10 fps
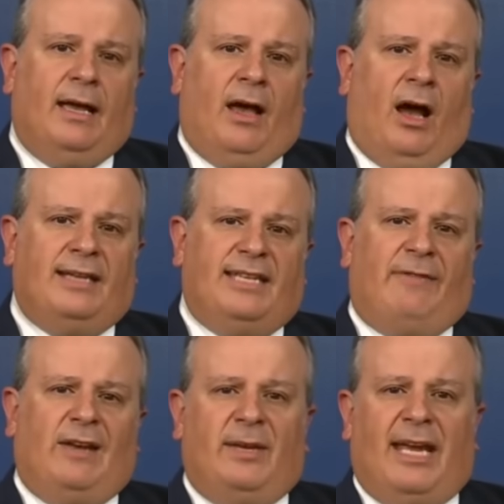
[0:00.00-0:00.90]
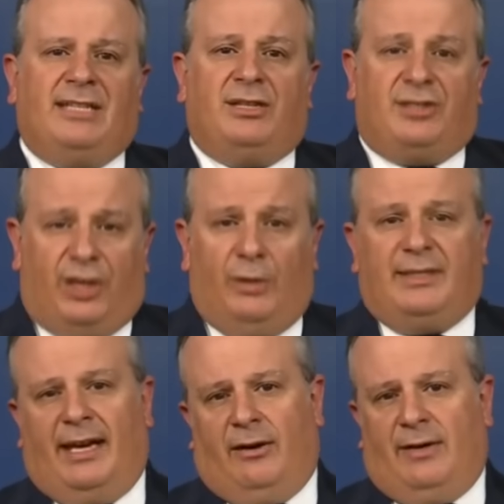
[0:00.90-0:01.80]
IDF eliminated two
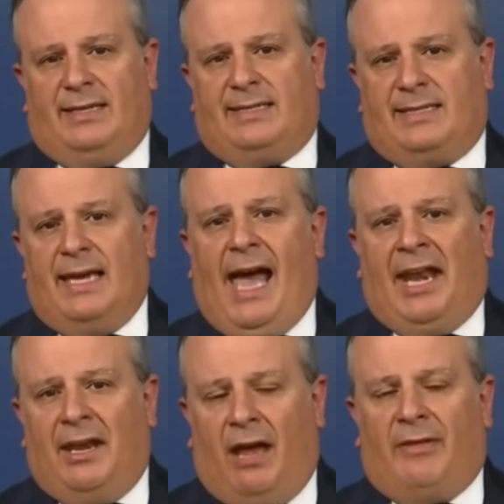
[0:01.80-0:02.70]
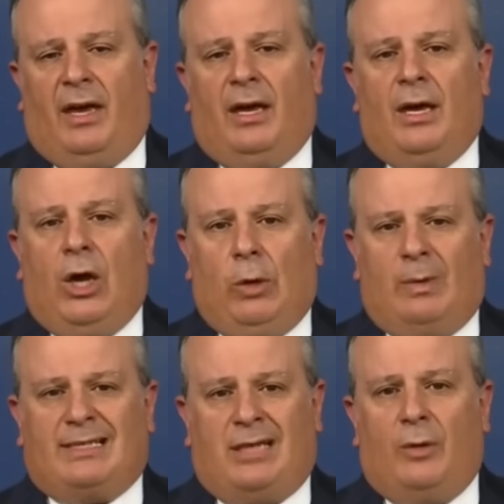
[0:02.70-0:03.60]
terrorists and another who
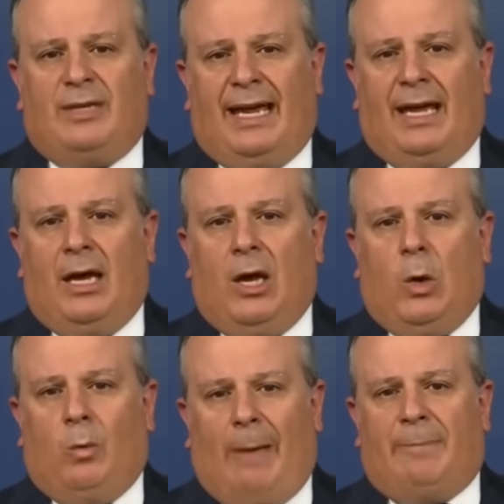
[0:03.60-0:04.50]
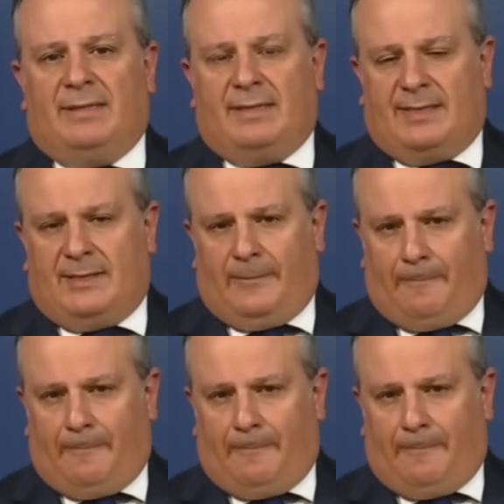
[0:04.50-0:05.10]
was loading weapons.